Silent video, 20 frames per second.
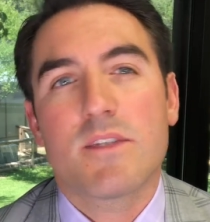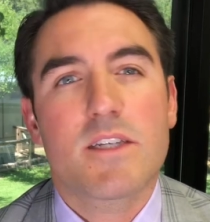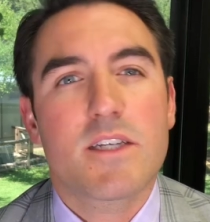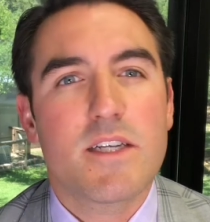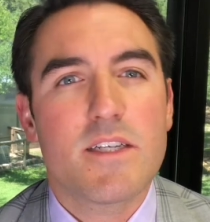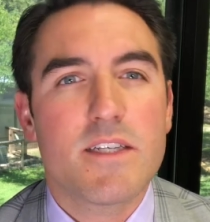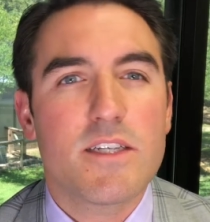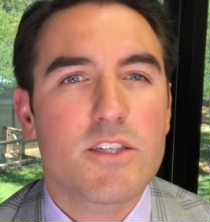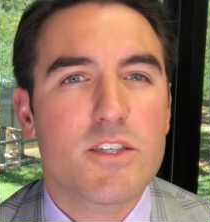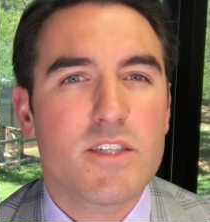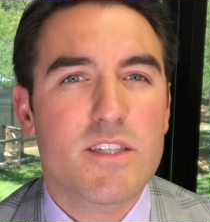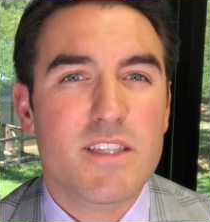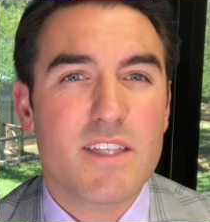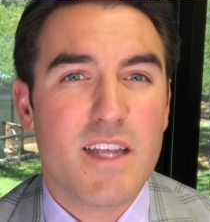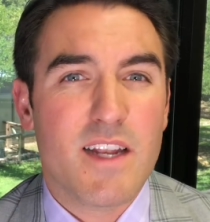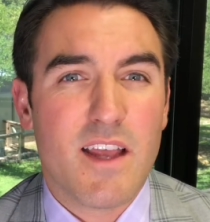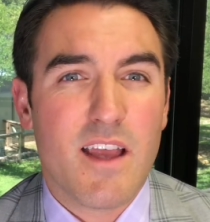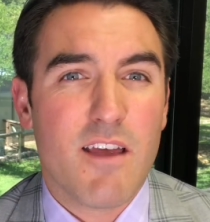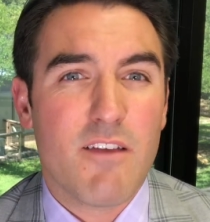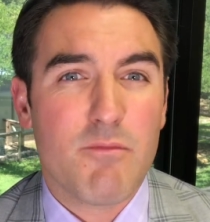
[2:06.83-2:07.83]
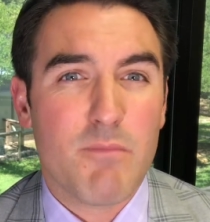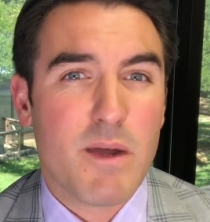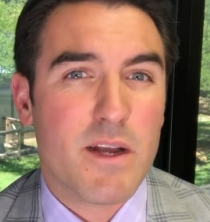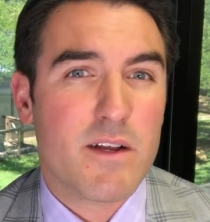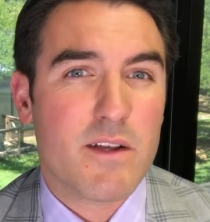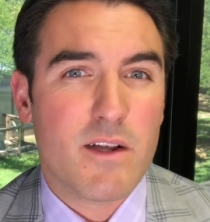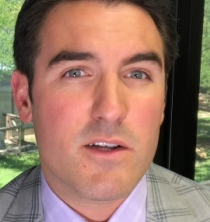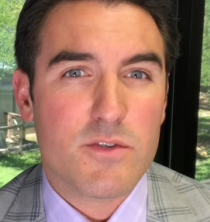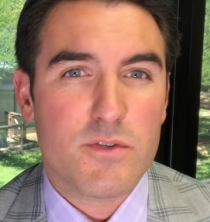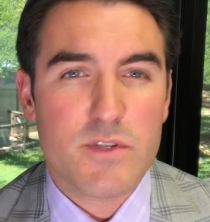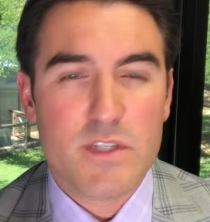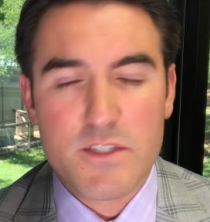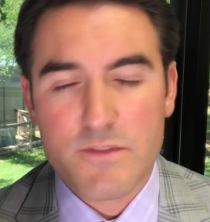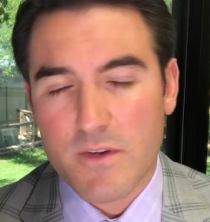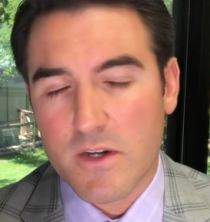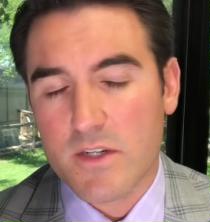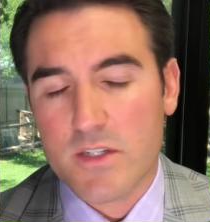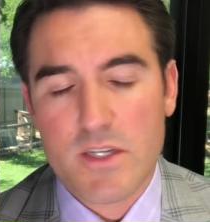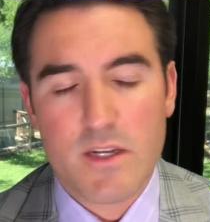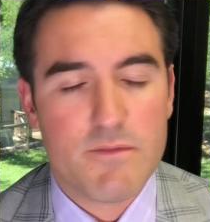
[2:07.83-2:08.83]
Conditions that have mitochondrial
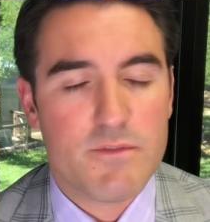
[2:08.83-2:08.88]
dysfunction,